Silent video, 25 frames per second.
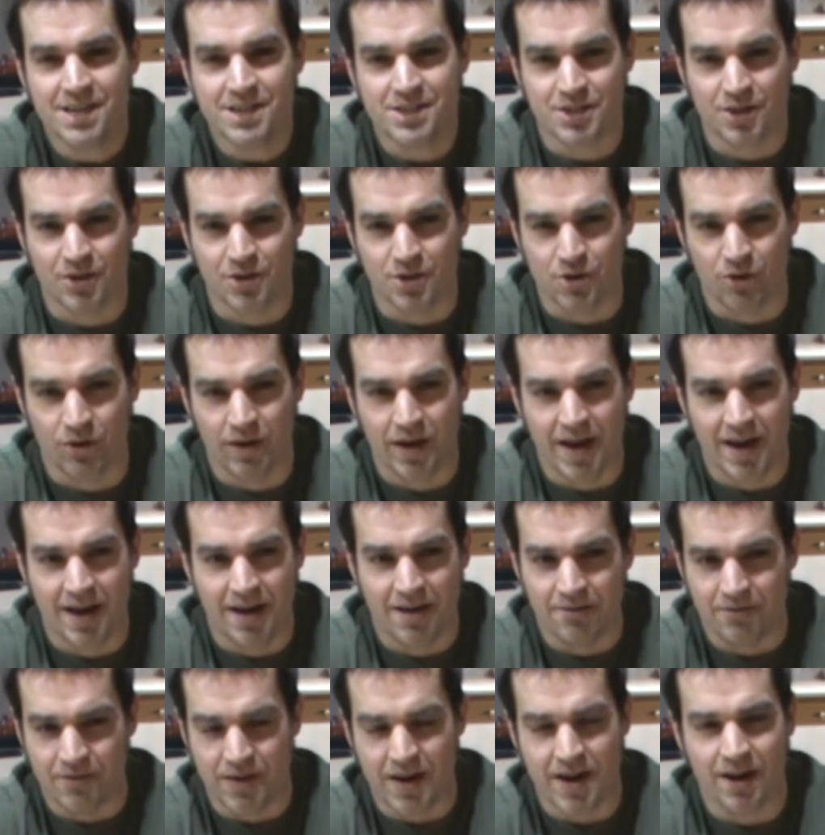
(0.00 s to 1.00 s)
So you'll
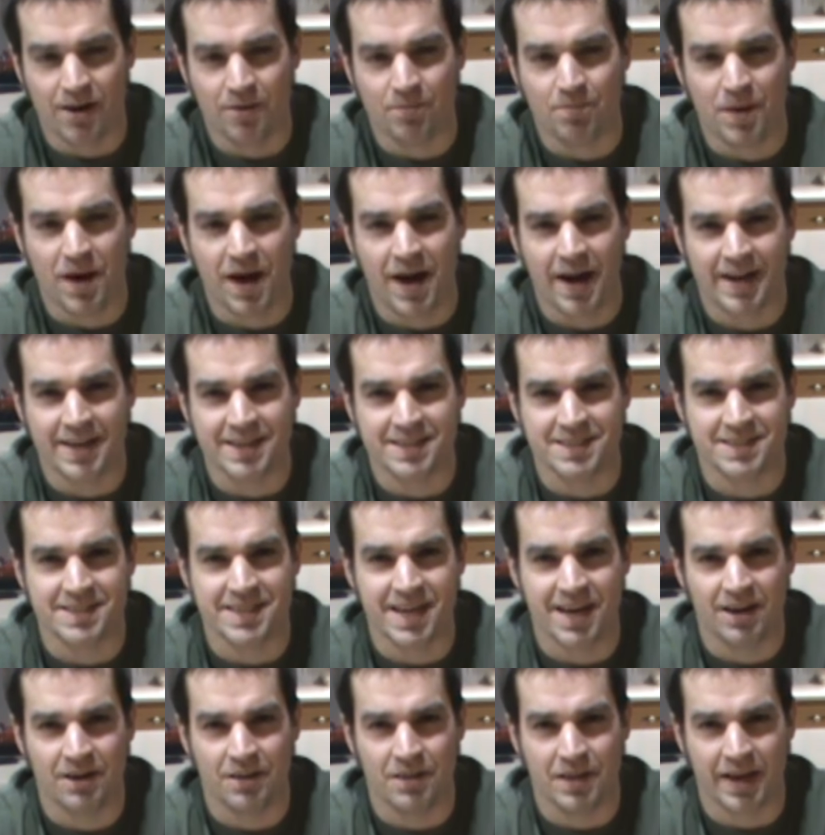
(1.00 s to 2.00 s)
have air pockets
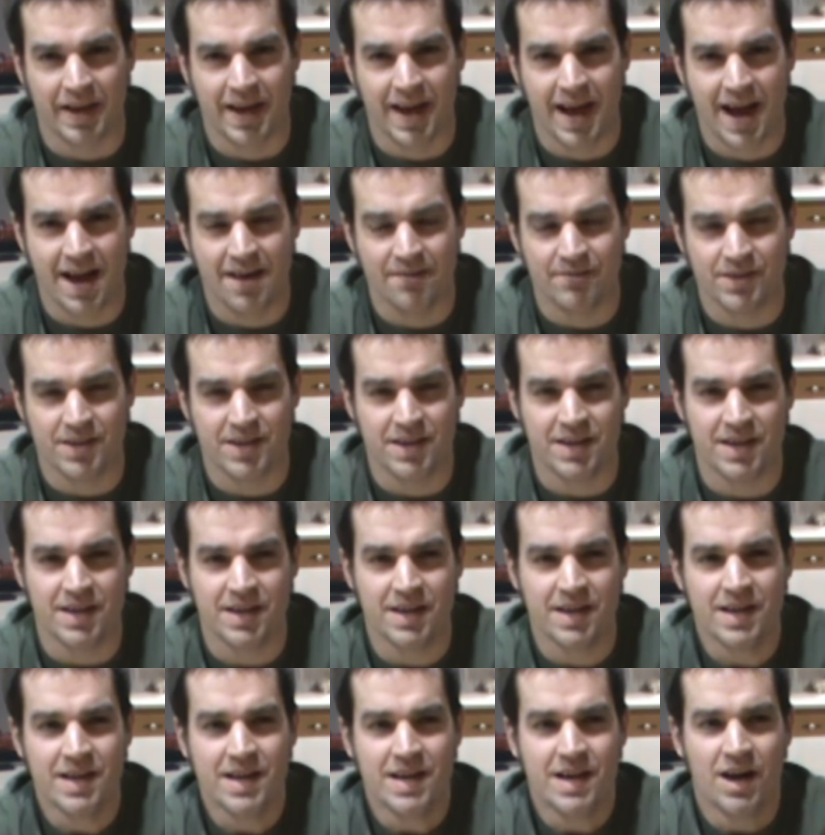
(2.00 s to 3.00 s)
down in the
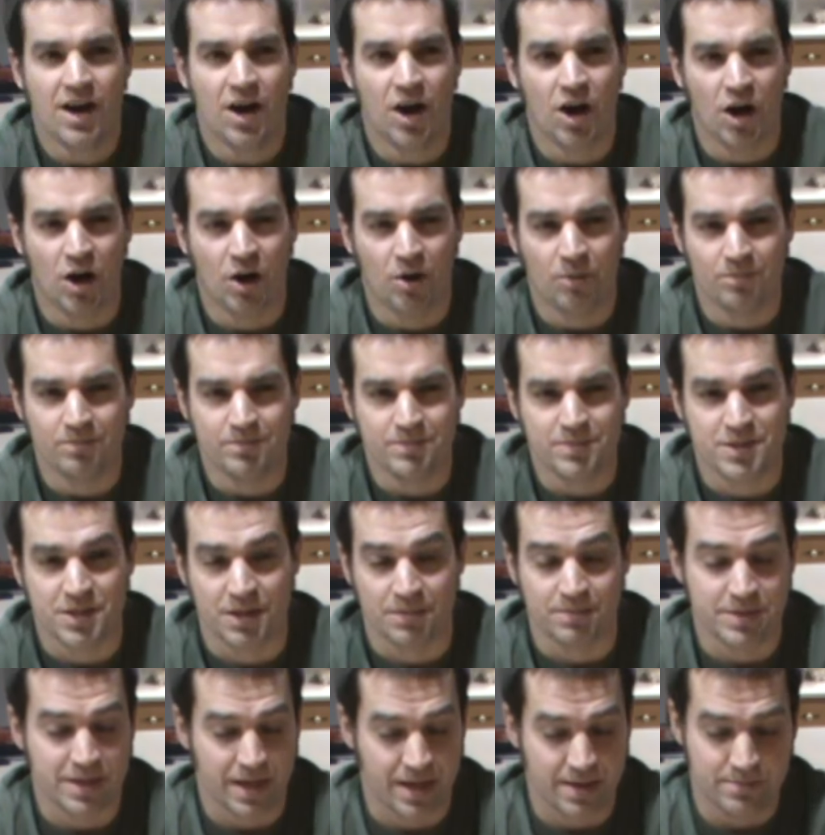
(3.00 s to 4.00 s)
cavity. Um,
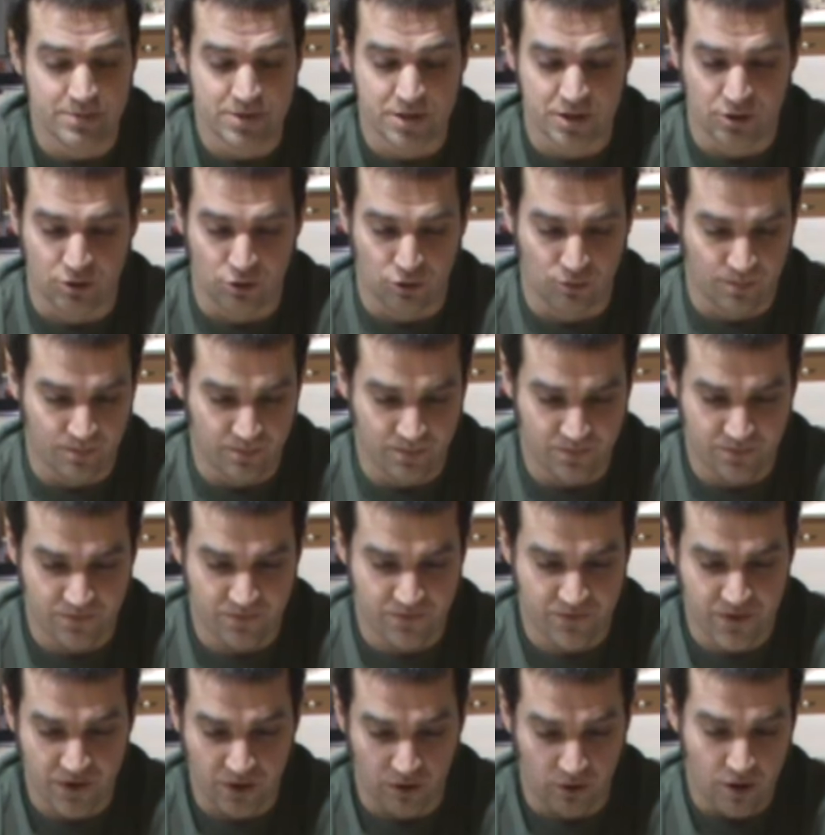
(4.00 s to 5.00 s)
sometimes it'll
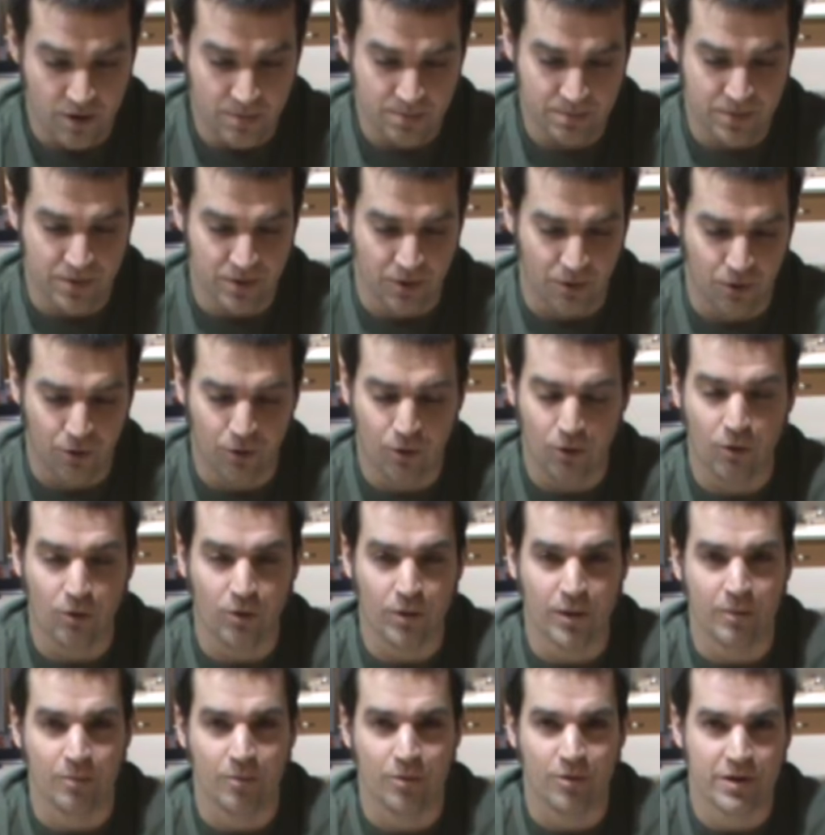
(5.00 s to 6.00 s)
fill up the
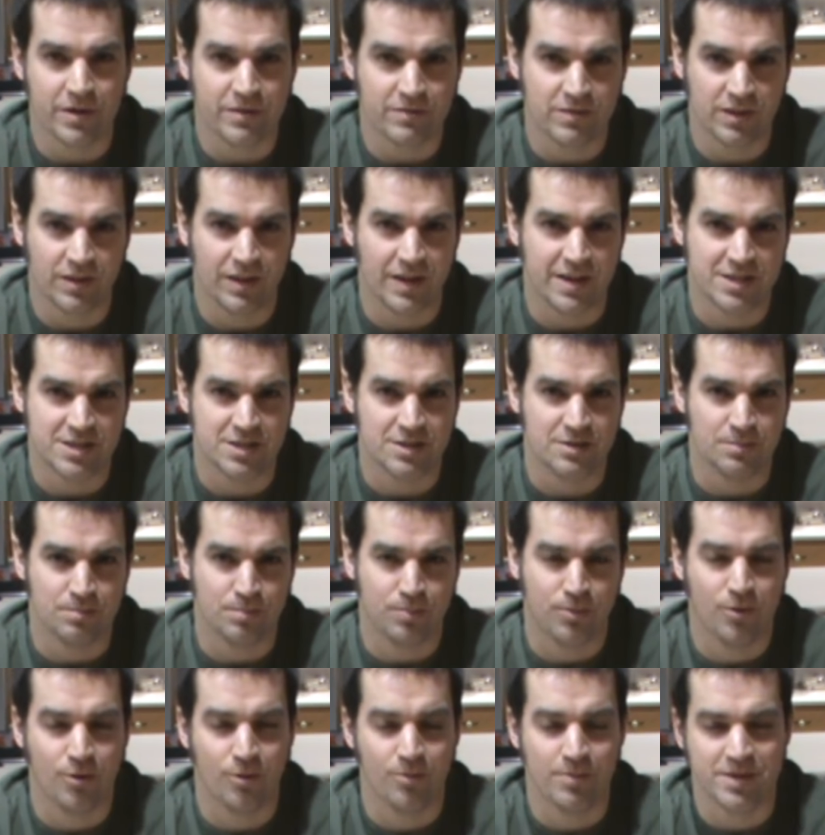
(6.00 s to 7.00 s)
hole. It won't even let you
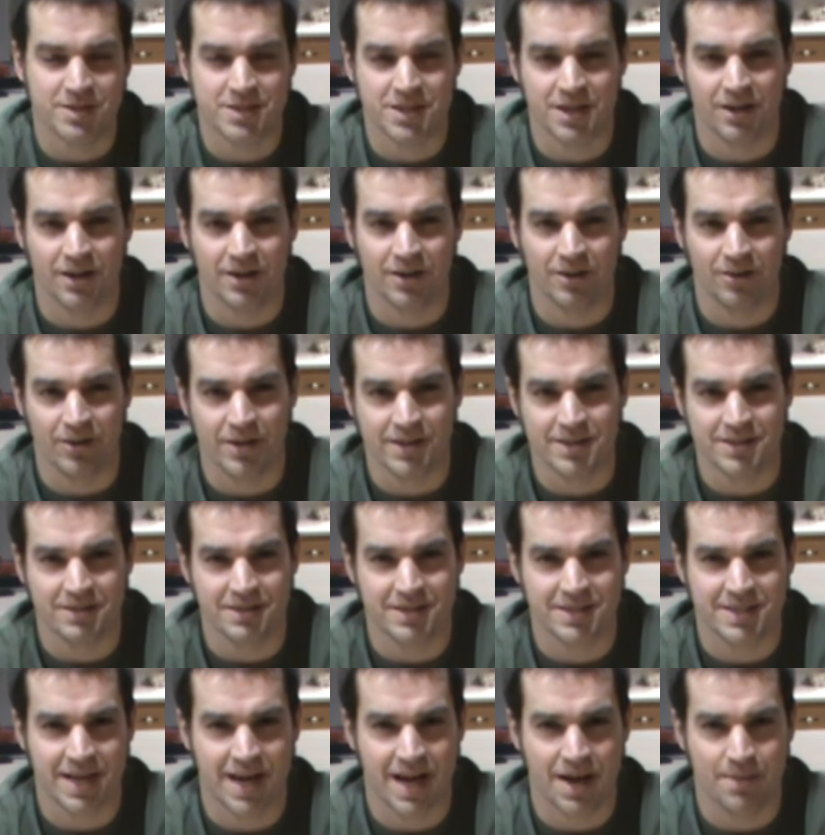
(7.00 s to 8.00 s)
pour material into
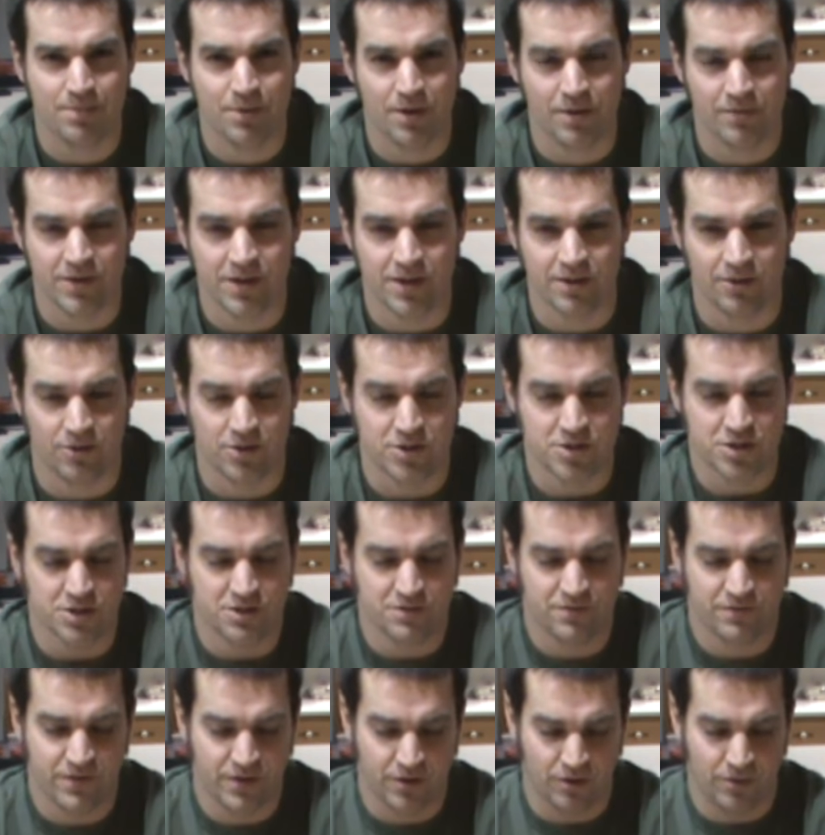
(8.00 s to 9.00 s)
the top of it. It'll
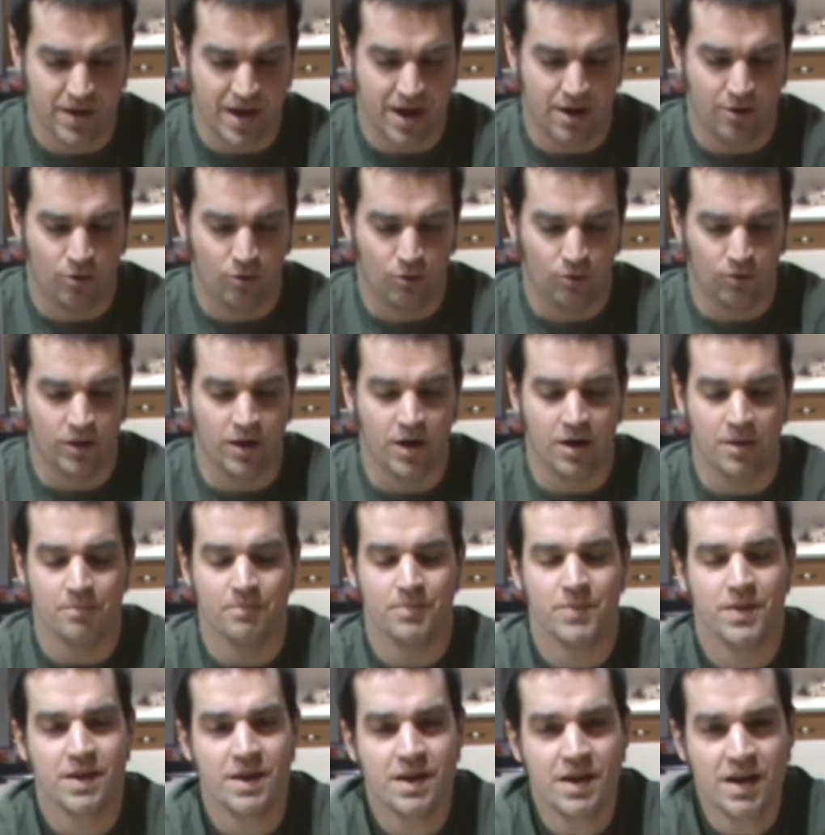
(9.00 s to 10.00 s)
just fill that hole
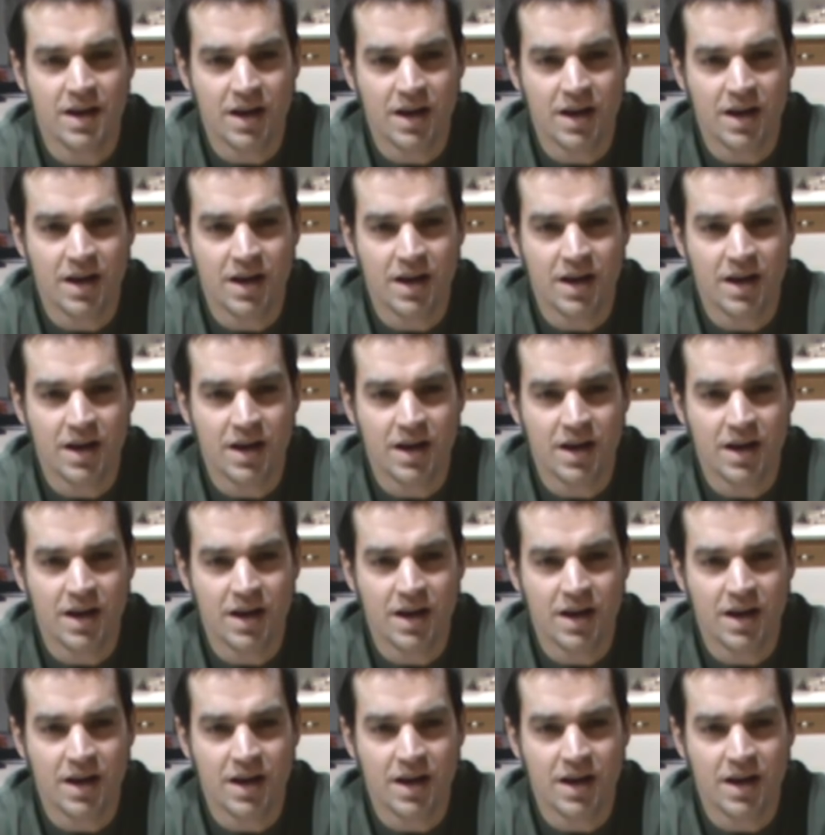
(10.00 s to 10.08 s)
up.